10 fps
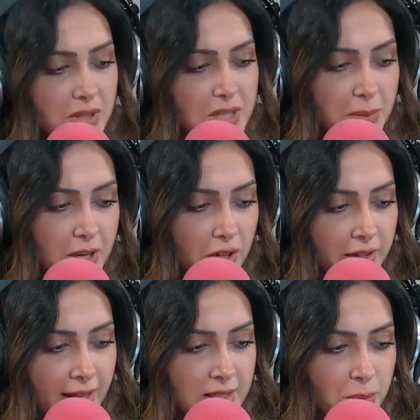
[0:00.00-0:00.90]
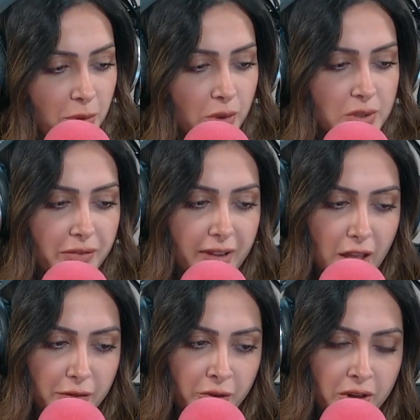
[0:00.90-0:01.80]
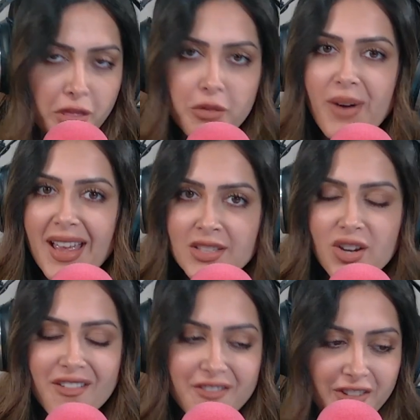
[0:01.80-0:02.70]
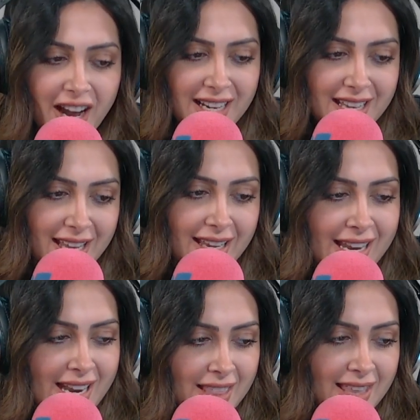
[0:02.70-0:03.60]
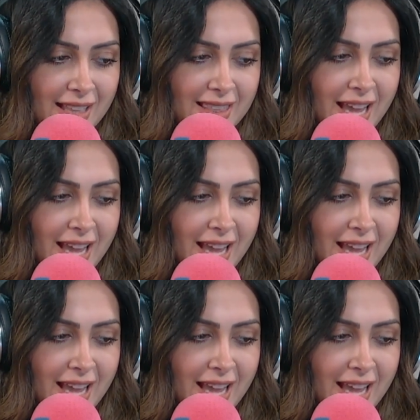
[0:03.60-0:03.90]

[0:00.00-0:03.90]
Speaker Nancy Pelosi of California threatened on Friday that the